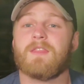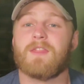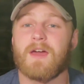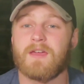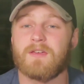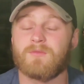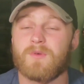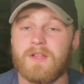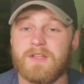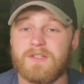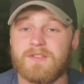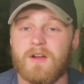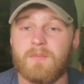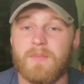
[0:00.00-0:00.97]
that I can really
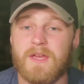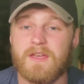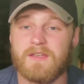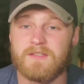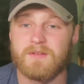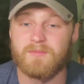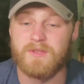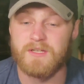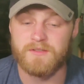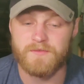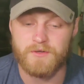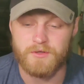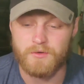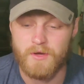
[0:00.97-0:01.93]
start making some things
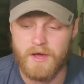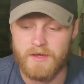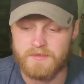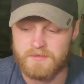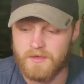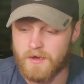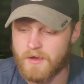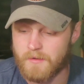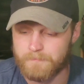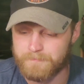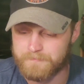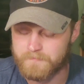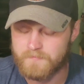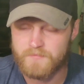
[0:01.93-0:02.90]
for you guys.
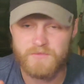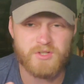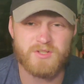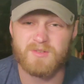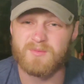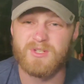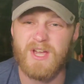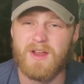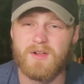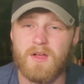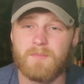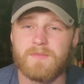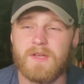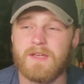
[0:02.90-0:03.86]
Um, just some channel
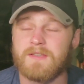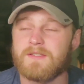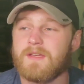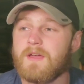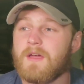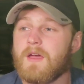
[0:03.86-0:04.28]
updates.